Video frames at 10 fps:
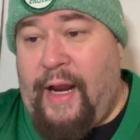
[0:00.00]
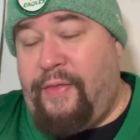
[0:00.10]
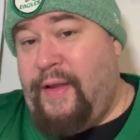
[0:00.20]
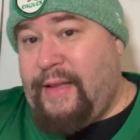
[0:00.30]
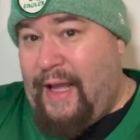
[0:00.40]
I
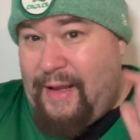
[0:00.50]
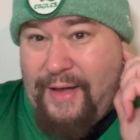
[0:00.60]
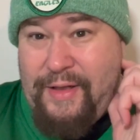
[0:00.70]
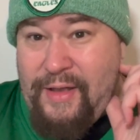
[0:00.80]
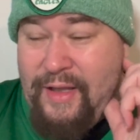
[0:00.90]
think
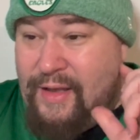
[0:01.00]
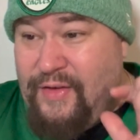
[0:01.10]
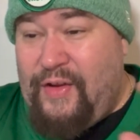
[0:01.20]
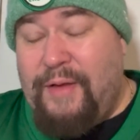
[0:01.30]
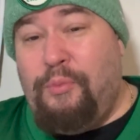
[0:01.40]
that
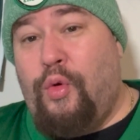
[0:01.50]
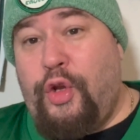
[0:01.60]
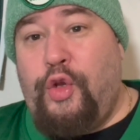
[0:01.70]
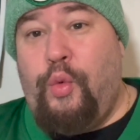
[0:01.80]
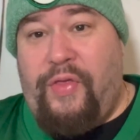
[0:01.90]
had more to
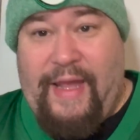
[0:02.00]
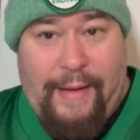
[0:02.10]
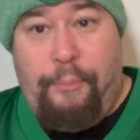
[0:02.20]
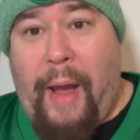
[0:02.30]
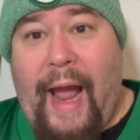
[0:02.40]
do with
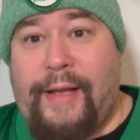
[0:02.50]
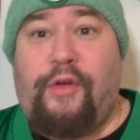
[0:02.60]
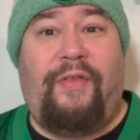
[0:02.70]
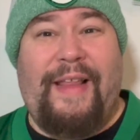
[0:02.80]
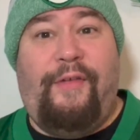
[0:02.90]
impact.
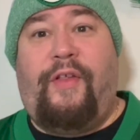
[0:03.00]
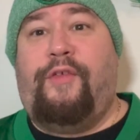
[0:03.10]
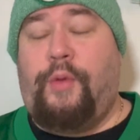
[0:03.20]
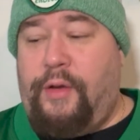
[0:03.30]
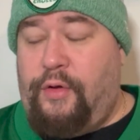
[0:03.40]
At least
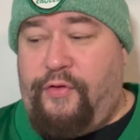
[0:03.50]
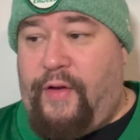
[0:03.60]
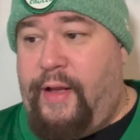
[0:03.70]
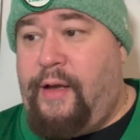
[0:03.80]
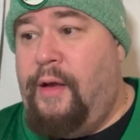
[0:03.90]
that's what it looks
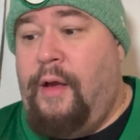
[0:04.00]
like.